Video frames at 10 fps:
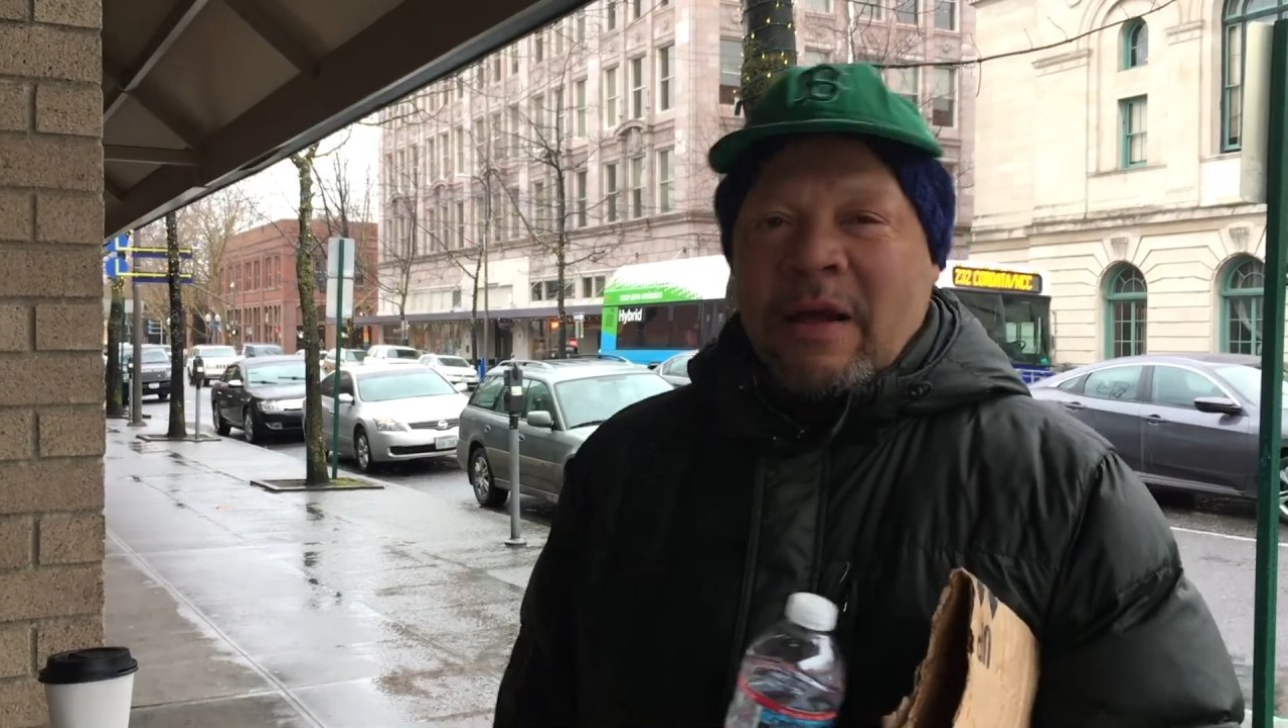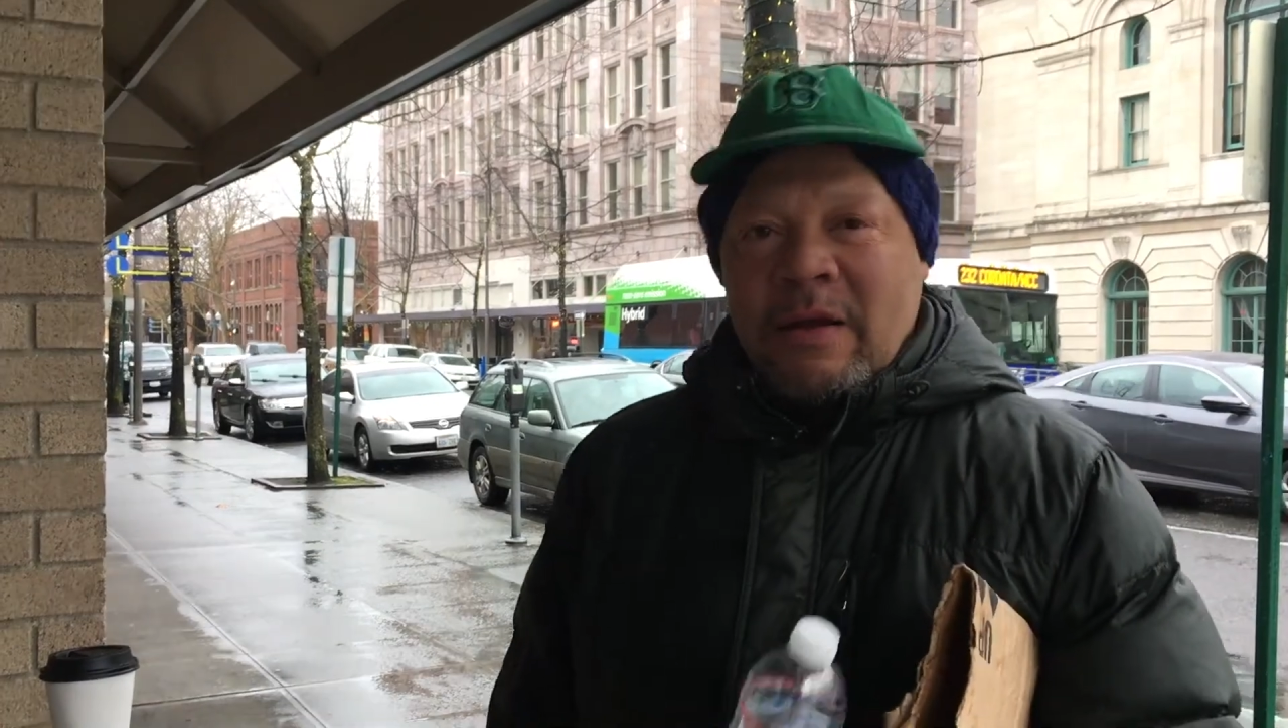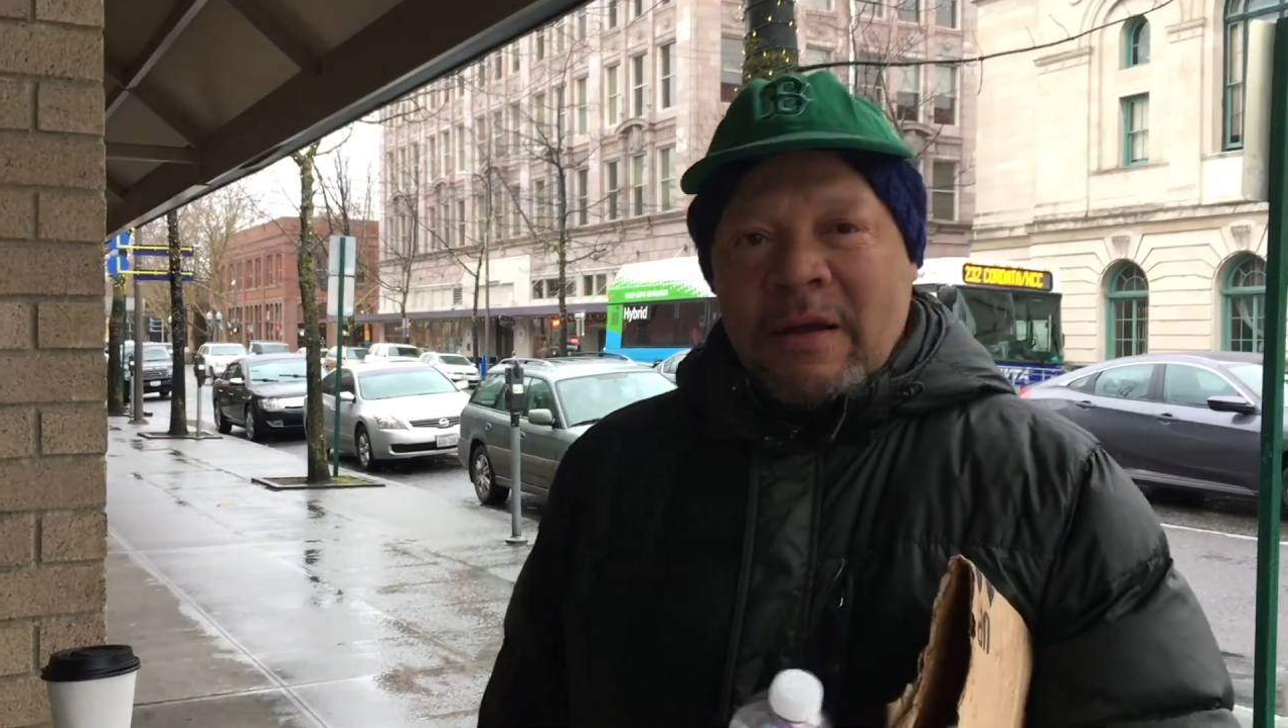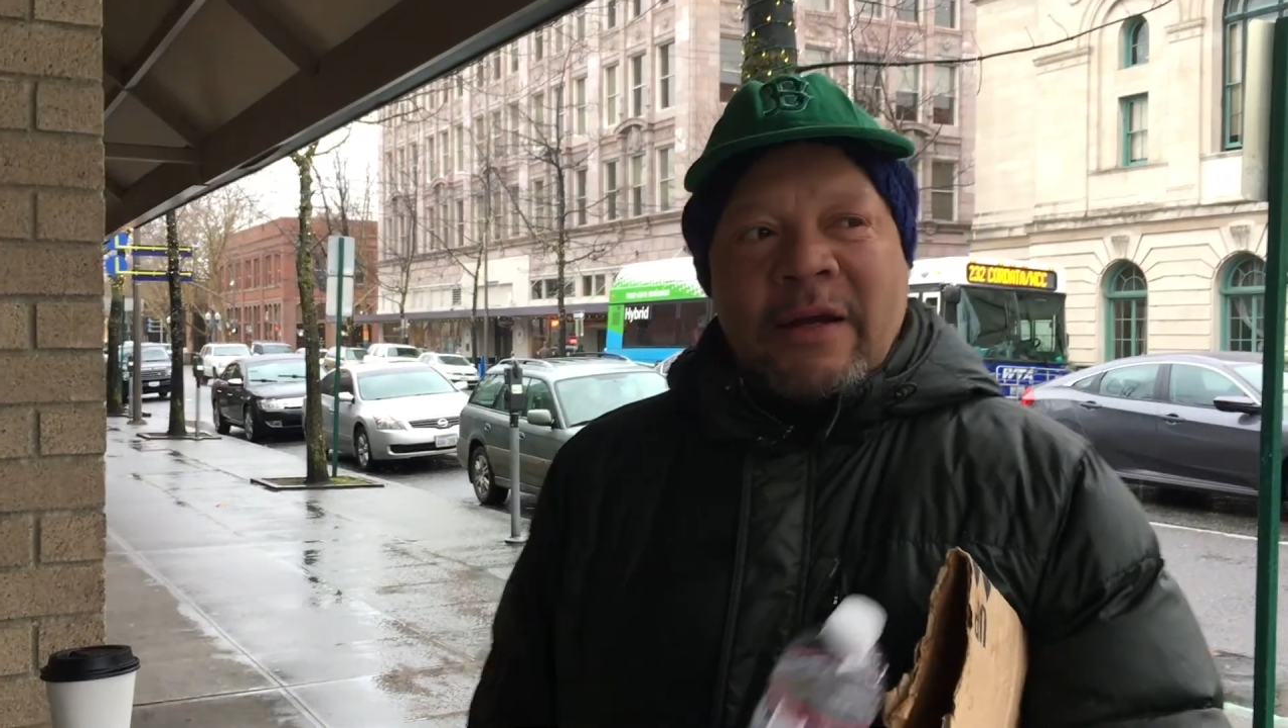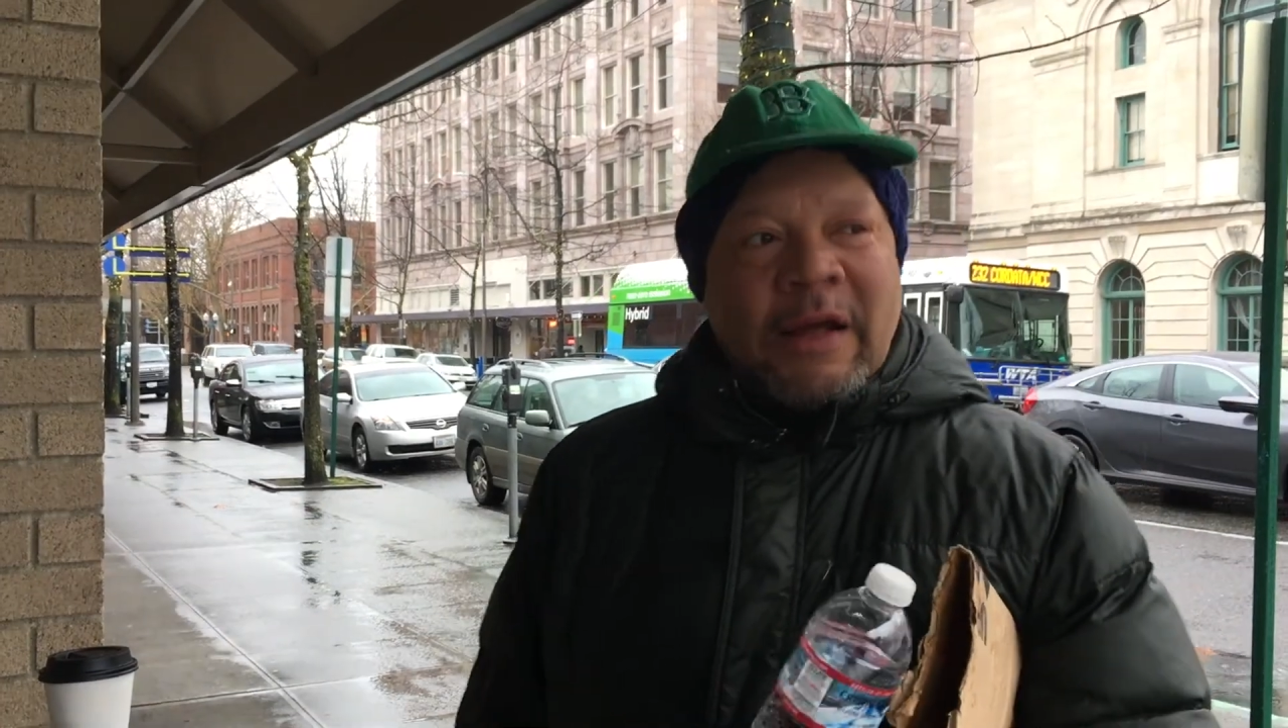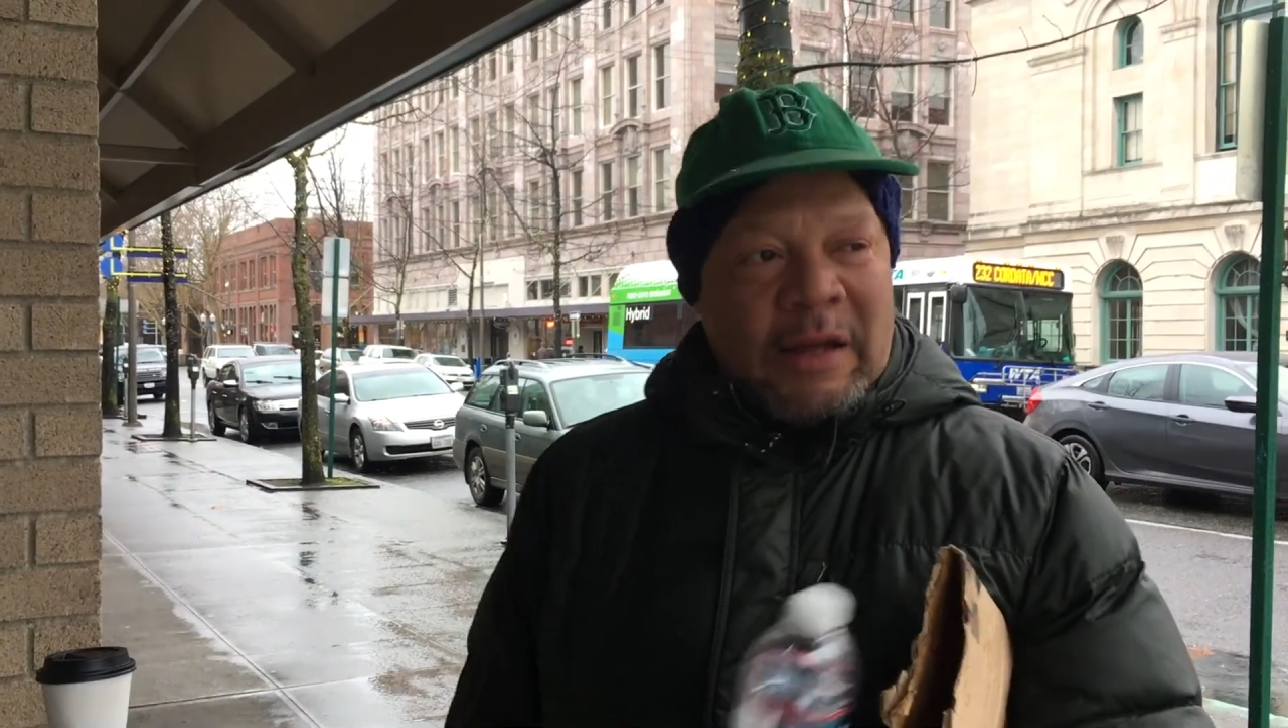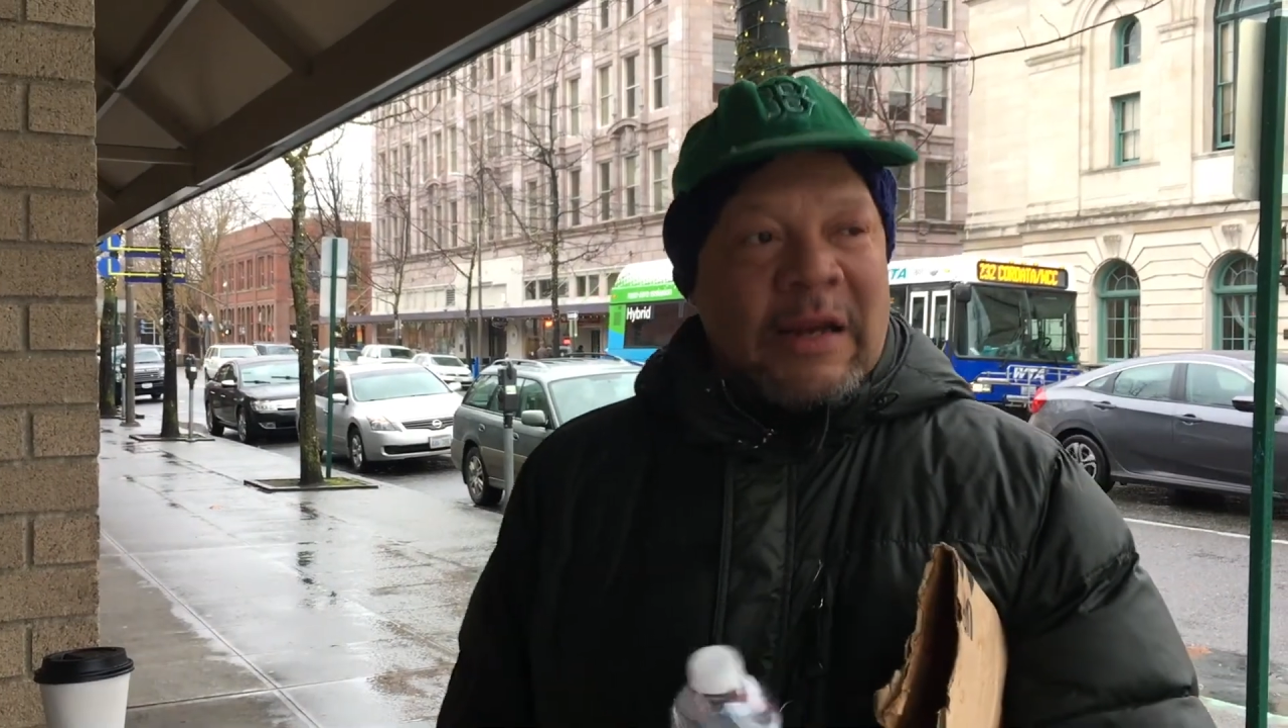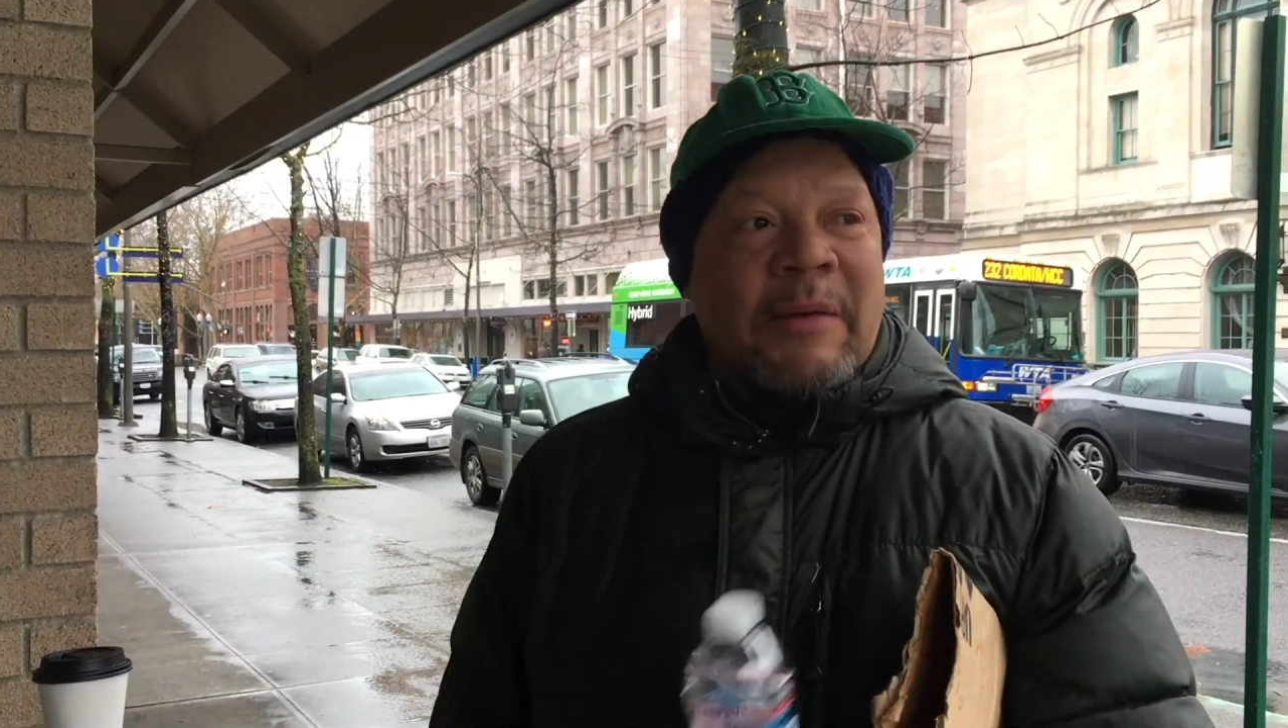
I